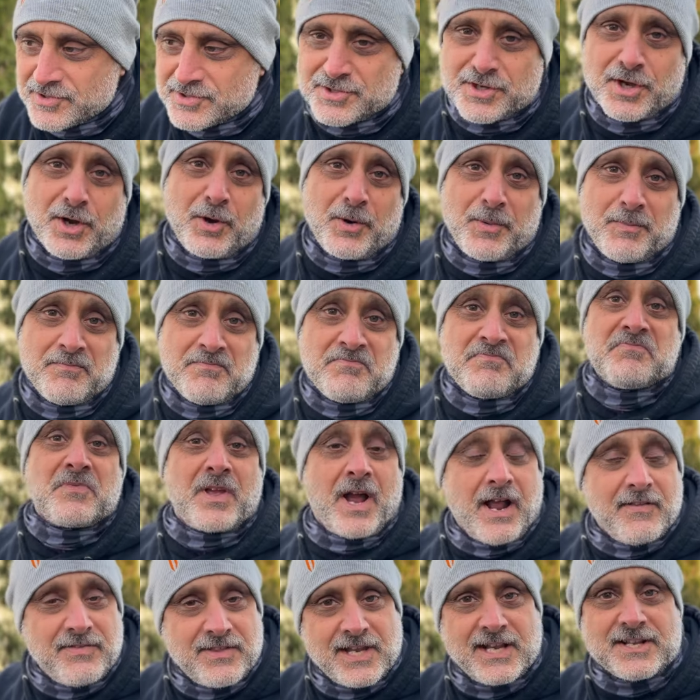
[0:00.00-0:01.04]
So
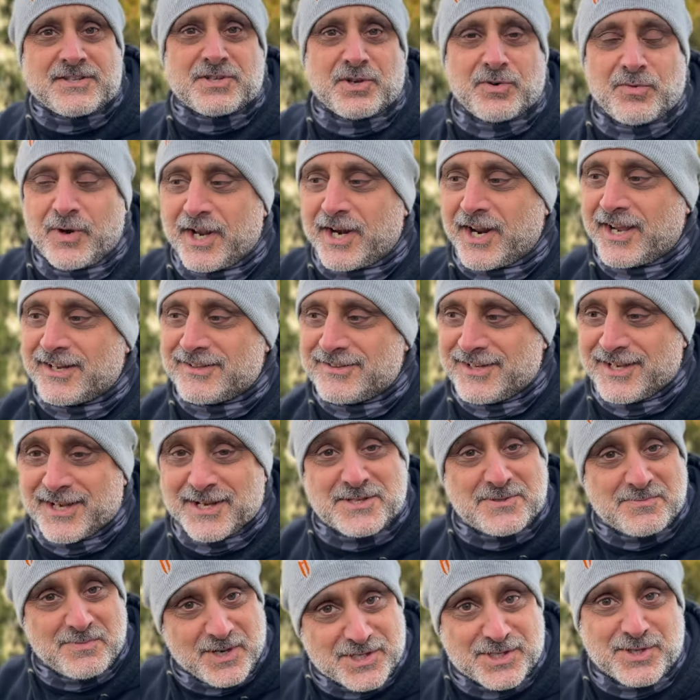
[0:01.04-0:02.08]
I think that's a great idea,
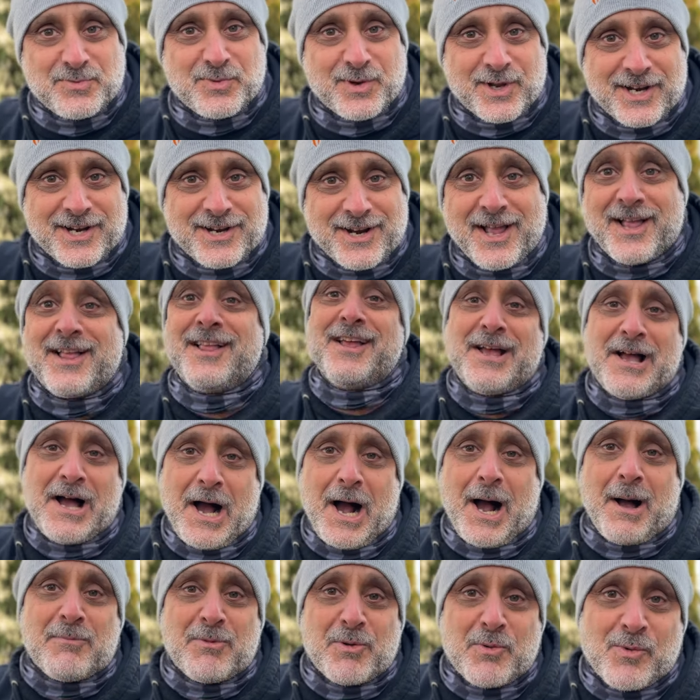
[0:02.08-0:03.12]
especially when
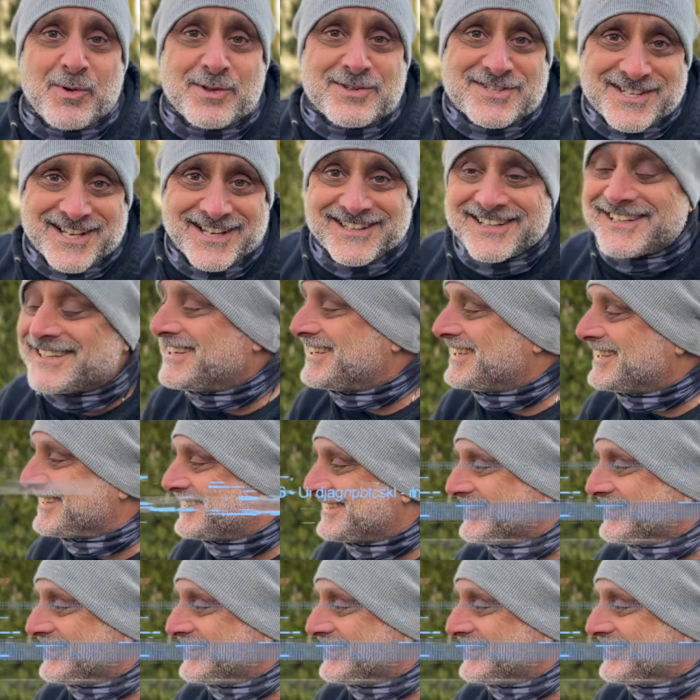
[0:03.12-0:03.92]
I'm the one selling it.